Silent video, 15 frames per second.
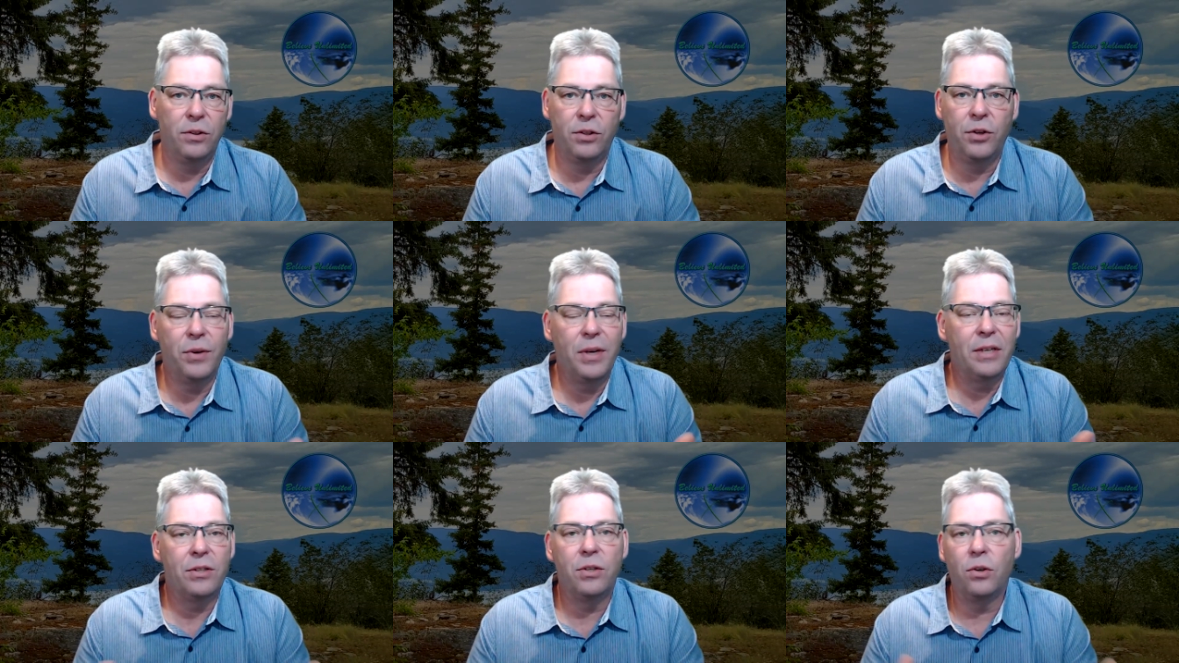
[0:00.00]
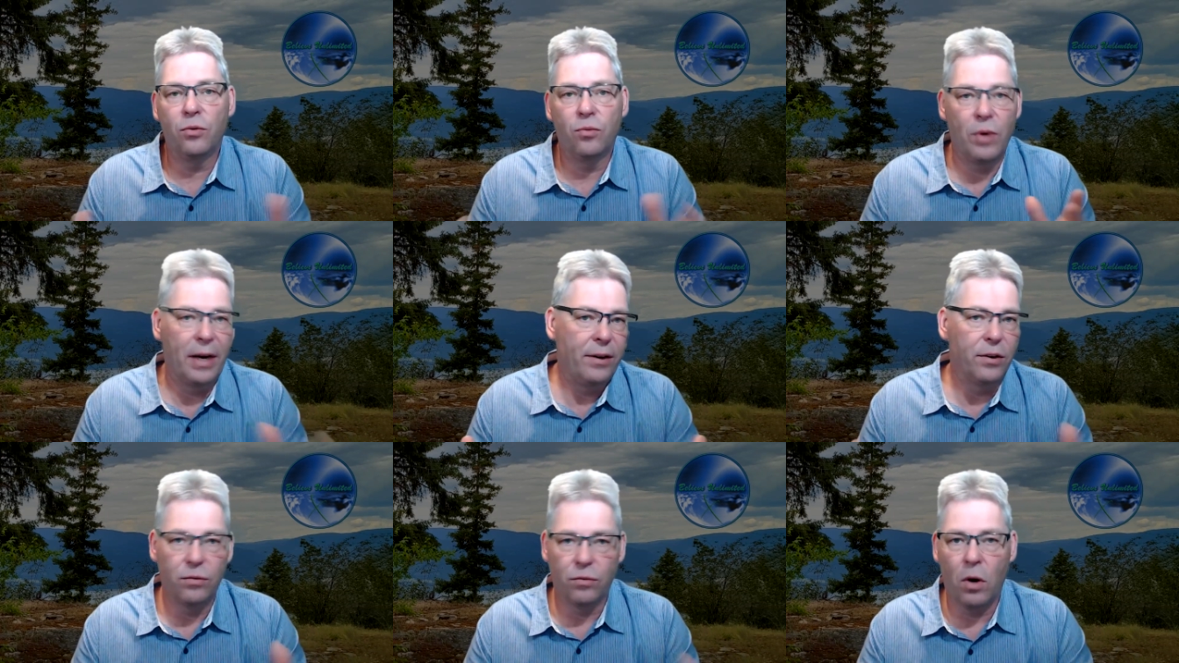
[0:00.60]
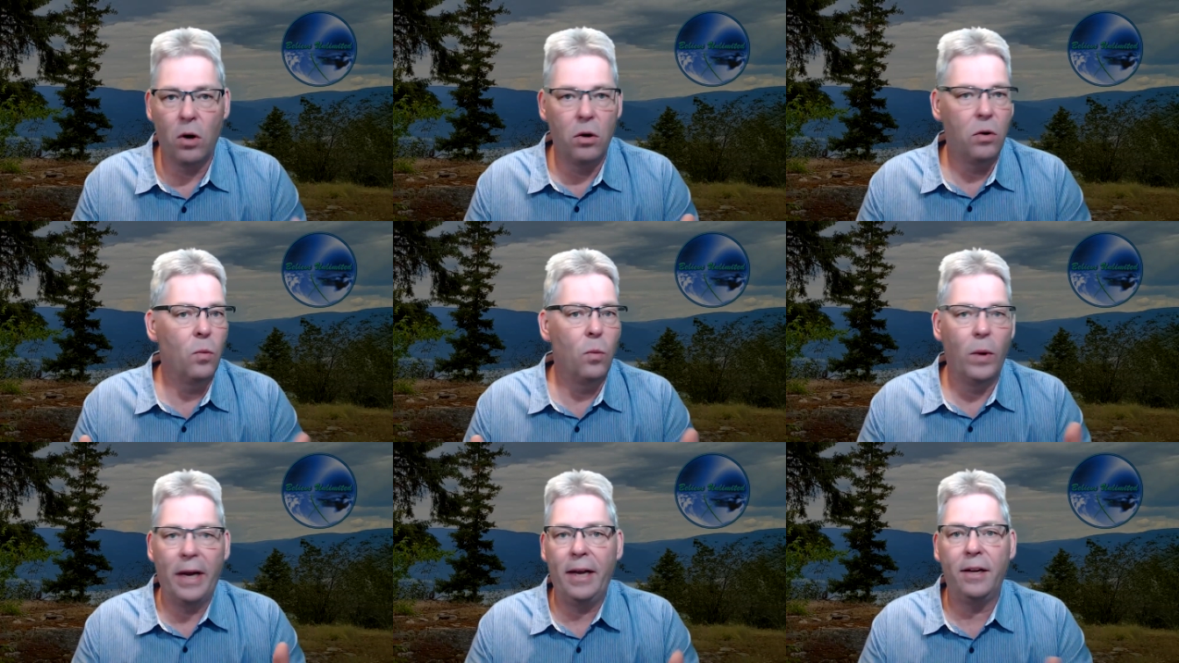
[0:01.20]
There is no right or
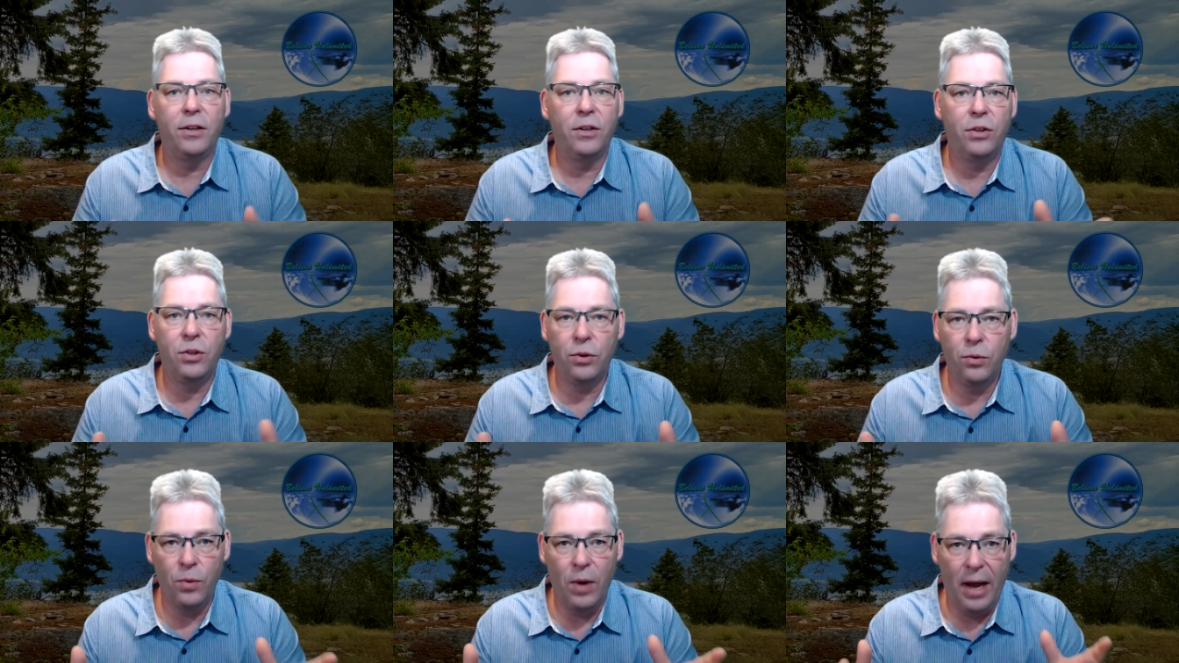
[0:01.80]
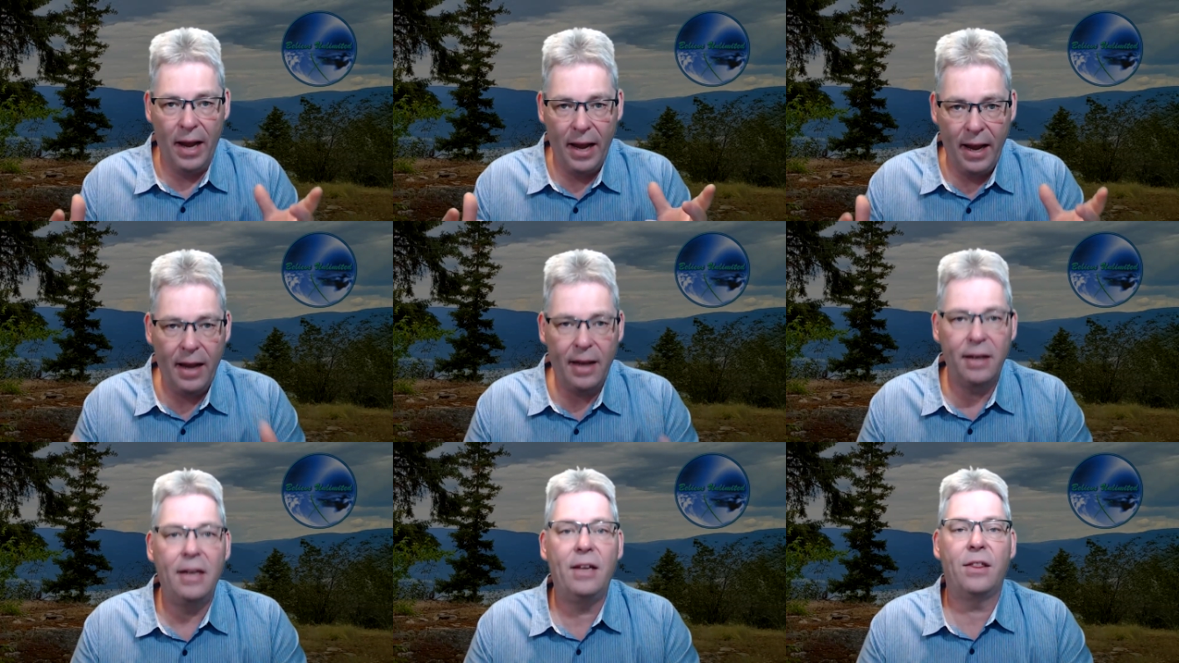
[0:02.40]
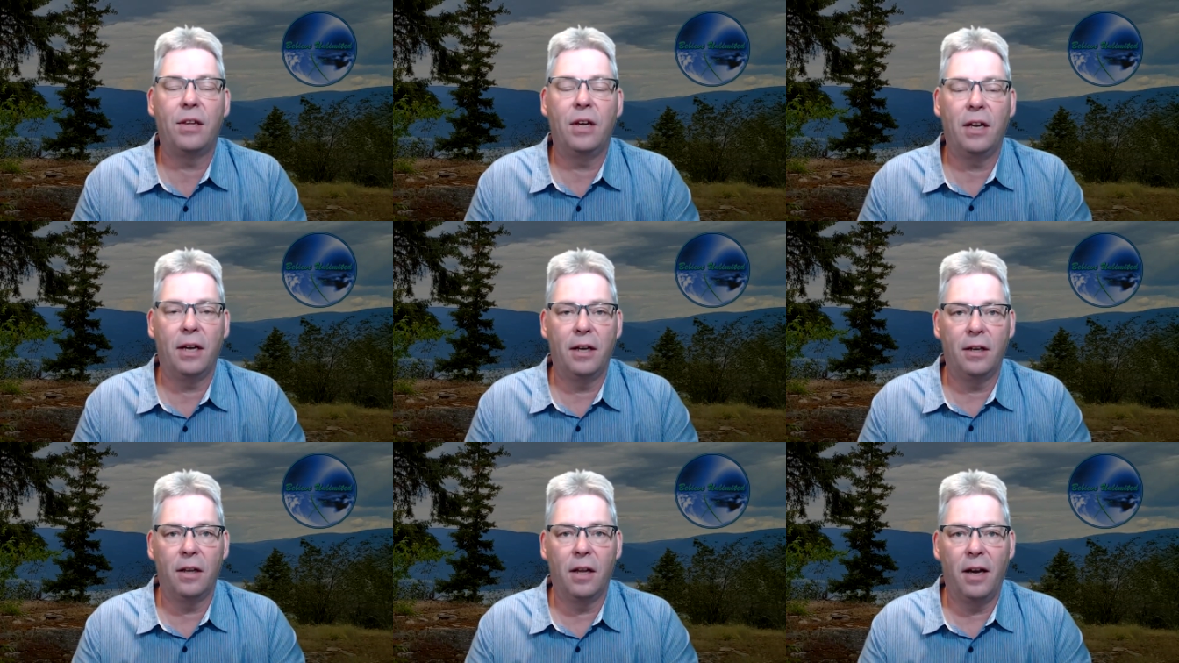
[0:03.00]
wrong way to do anything
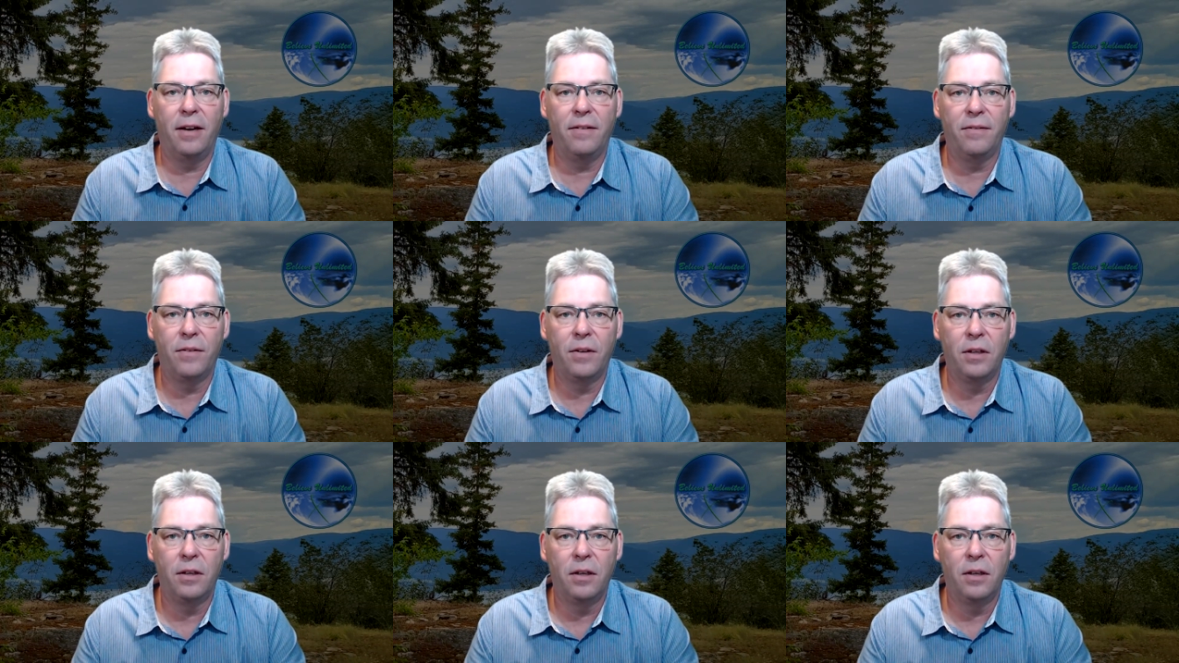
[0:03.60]
in life.